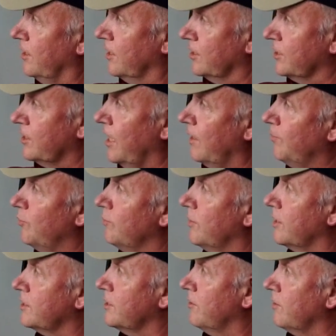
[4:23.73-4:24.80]
an example,
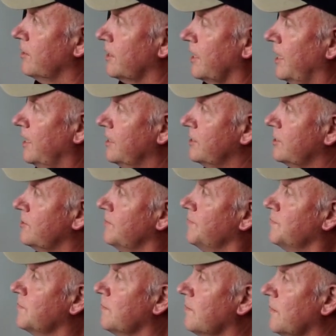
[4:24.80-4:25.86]
it's not the case,
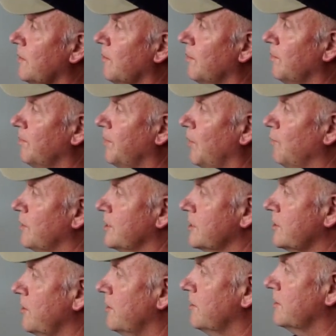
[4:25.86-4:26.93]
but we're
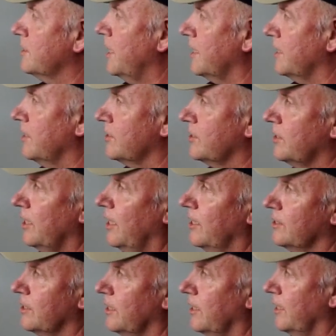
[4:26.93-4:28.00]
just going to take this
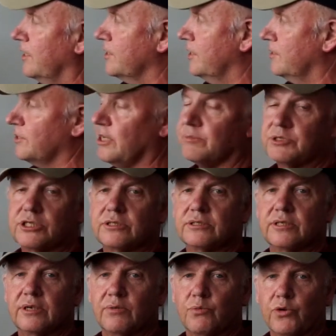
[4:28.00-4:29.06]
as an
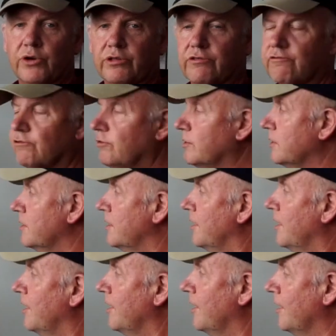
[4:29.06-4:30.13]
assumption, work through it.
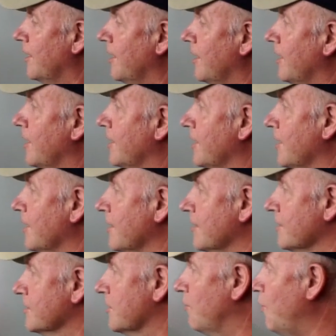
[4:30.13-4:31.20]
So